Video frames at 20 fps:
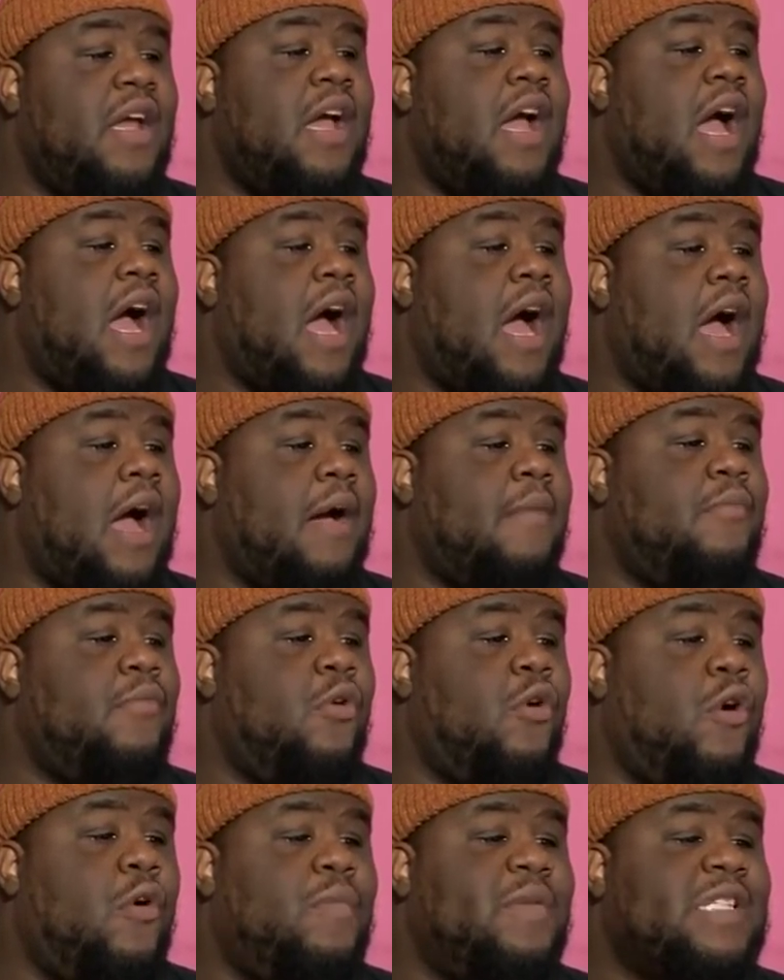
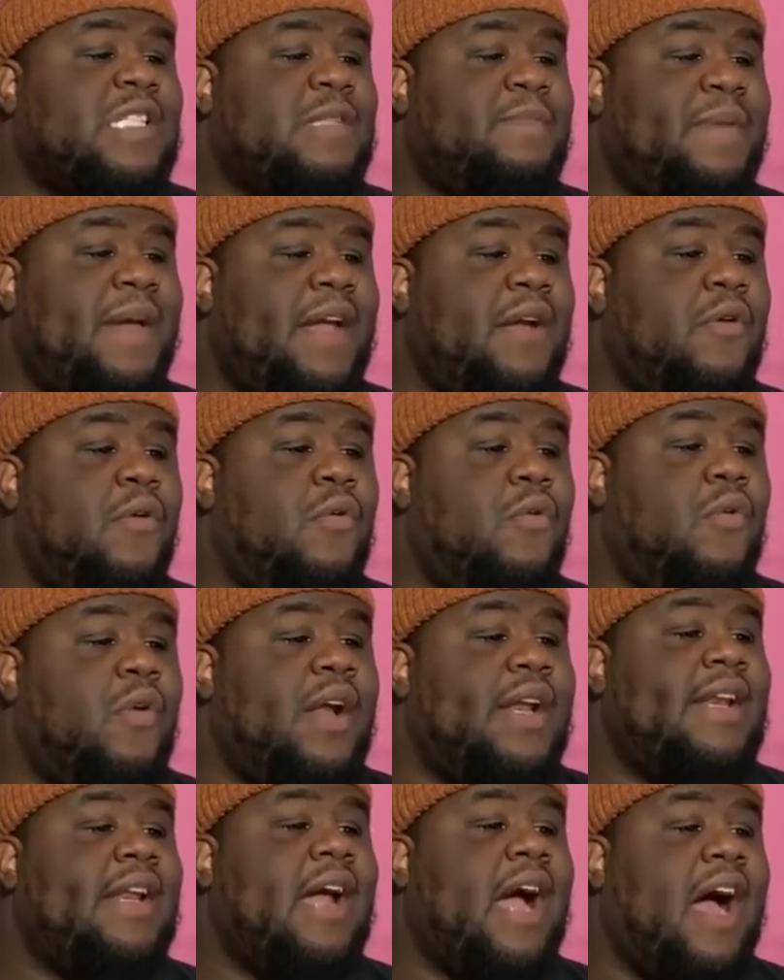or was spent
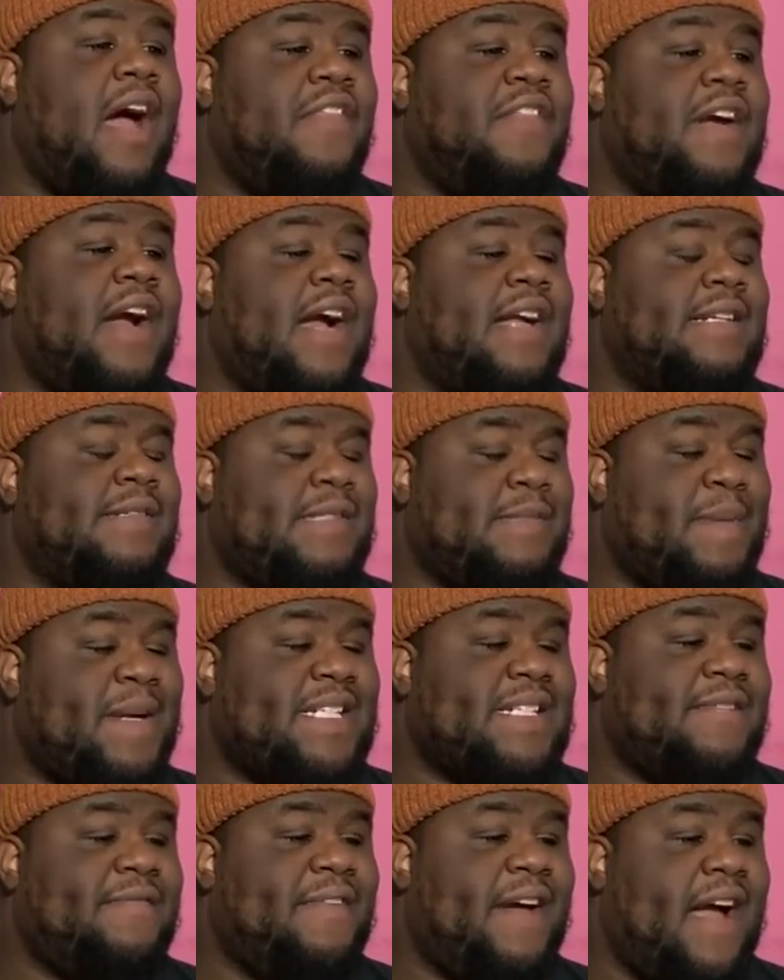on other
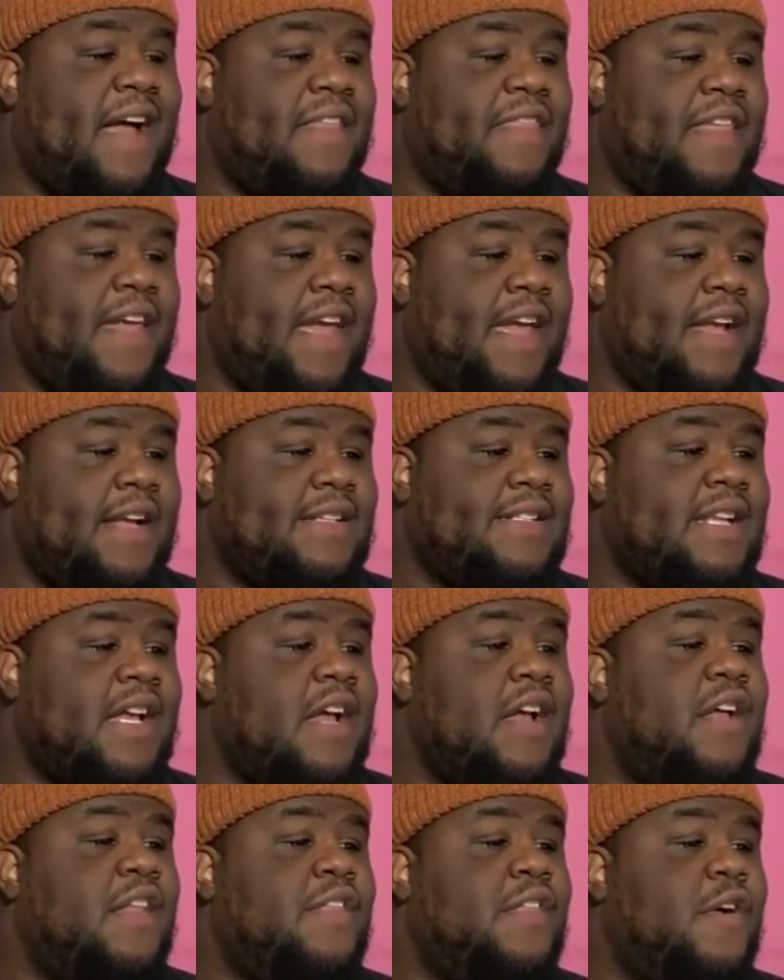unspecified things.
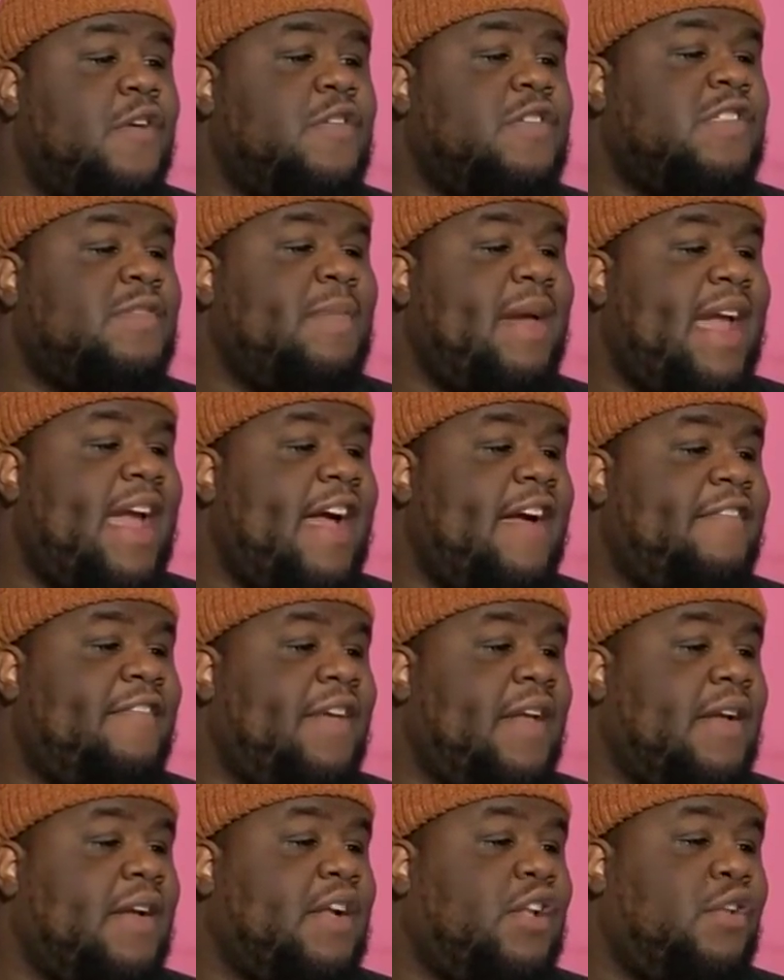Those may
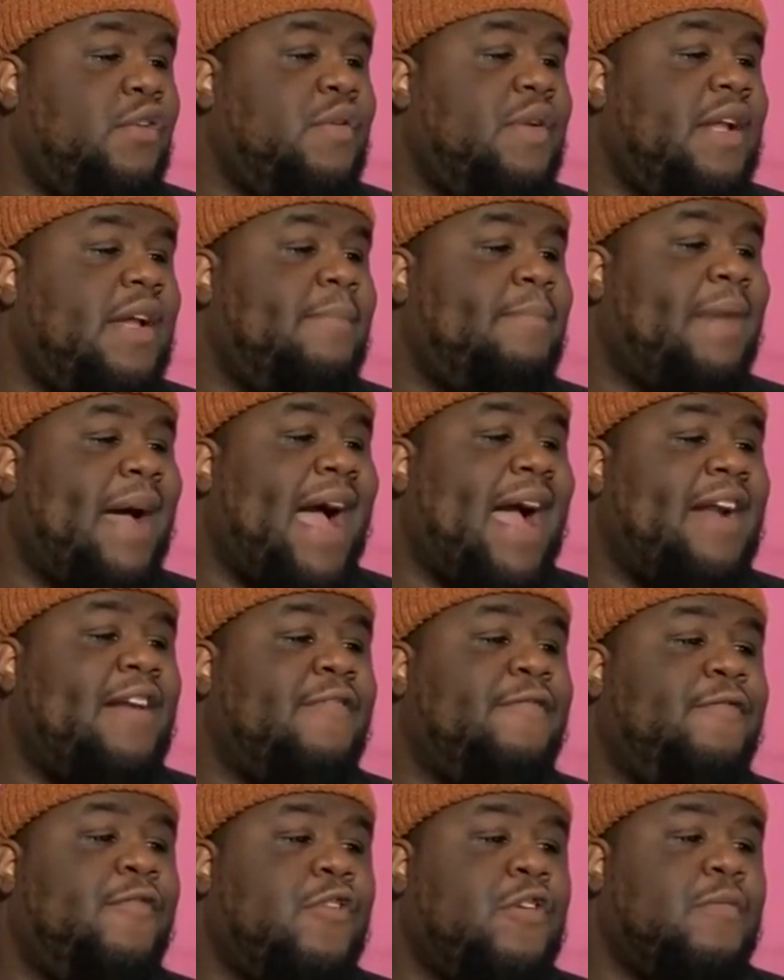have included buying
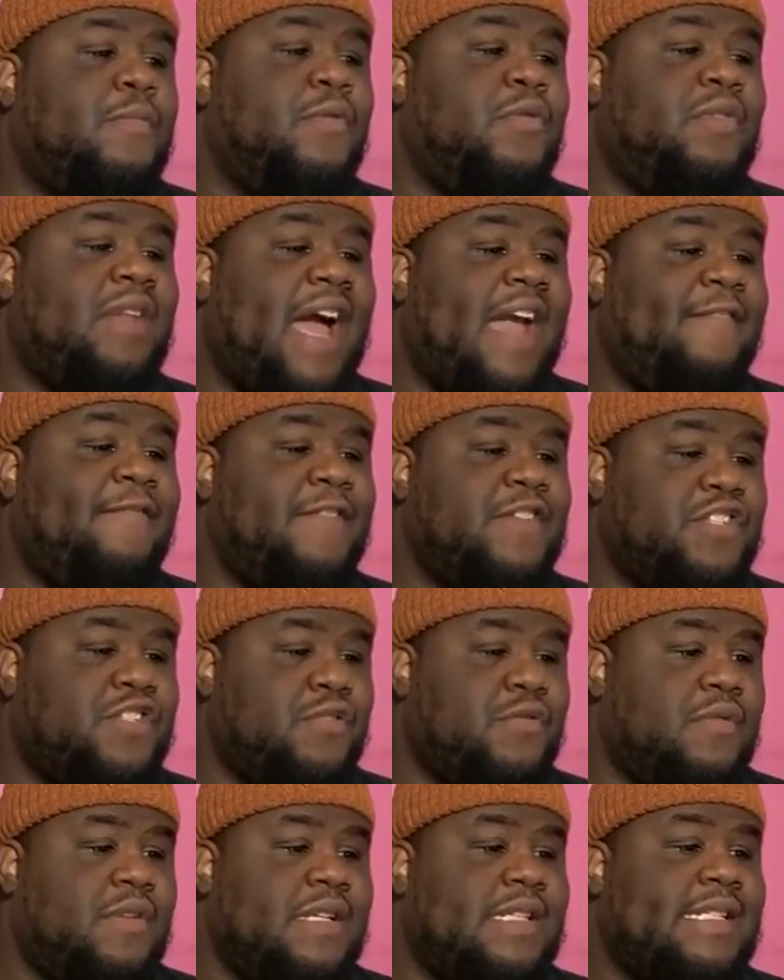affordable life
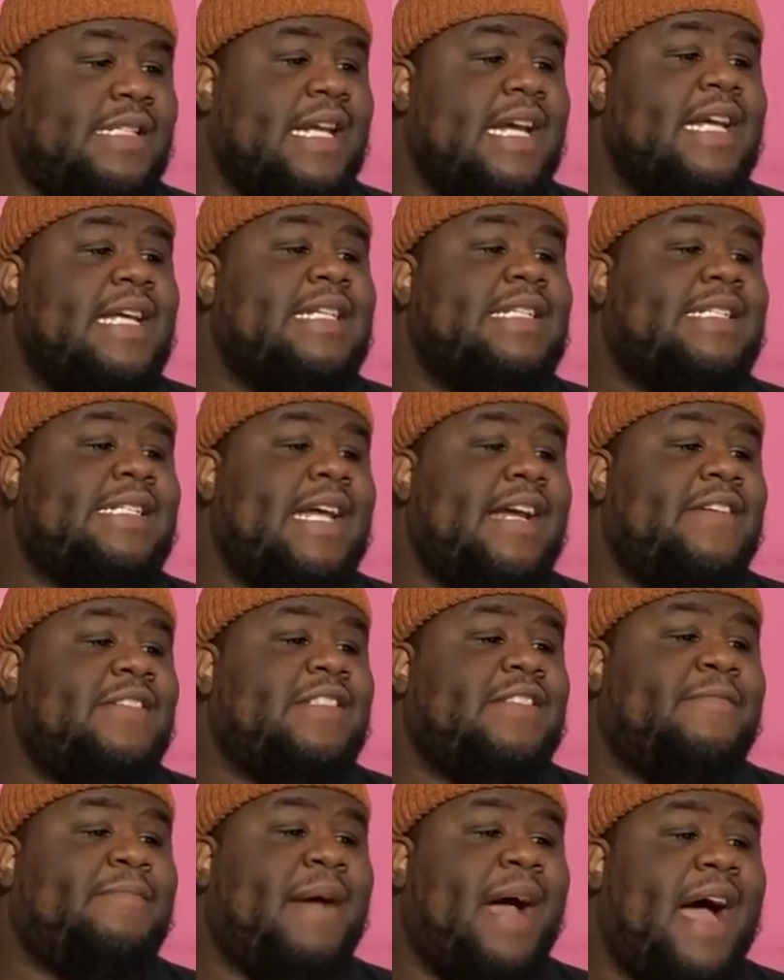insurance.
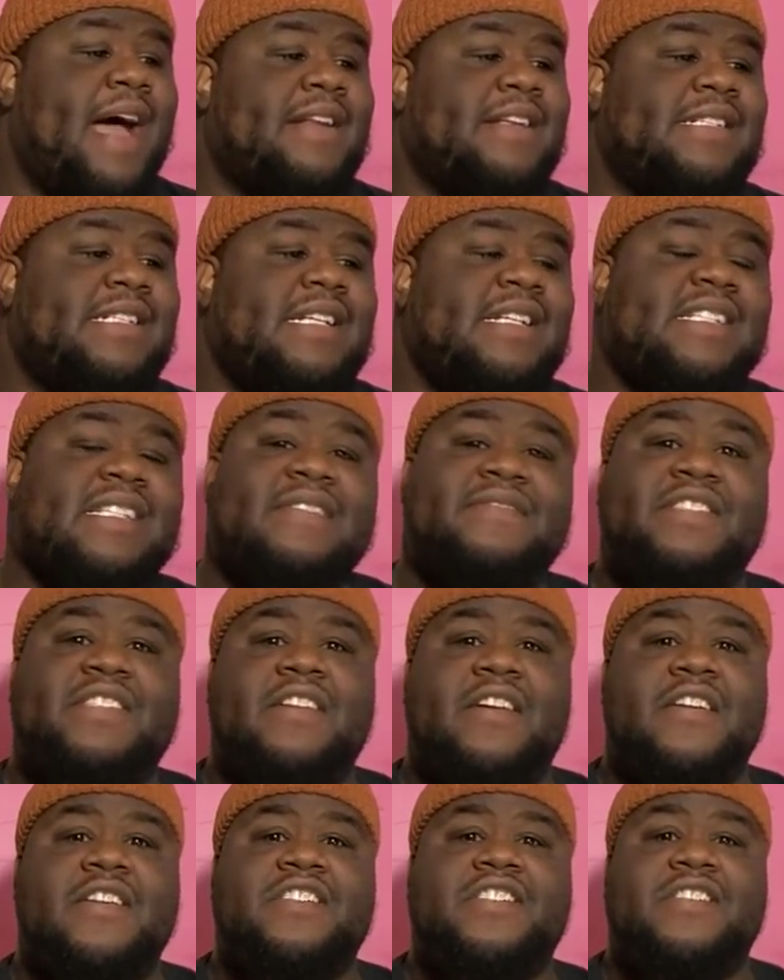Sales of policies have
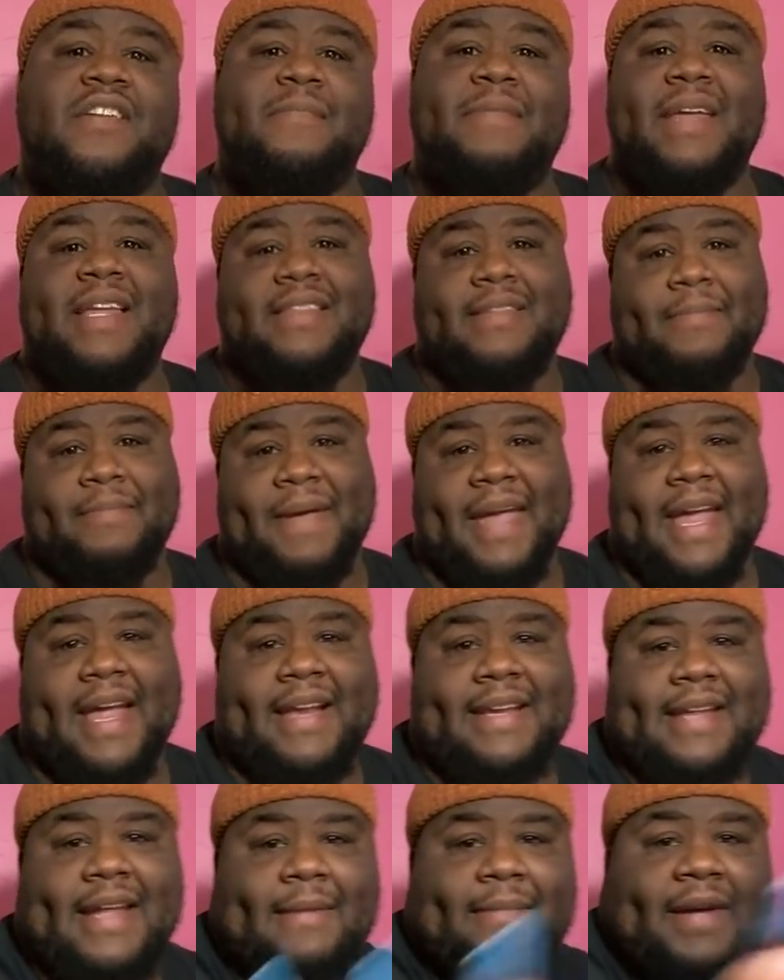surged amid the
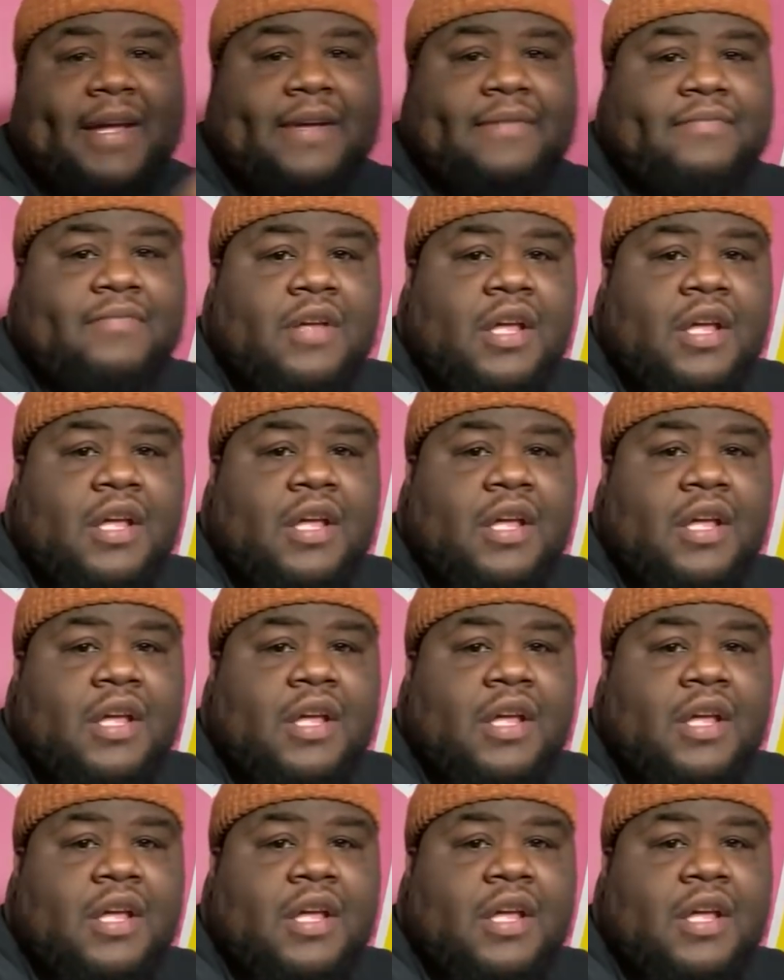pandemic.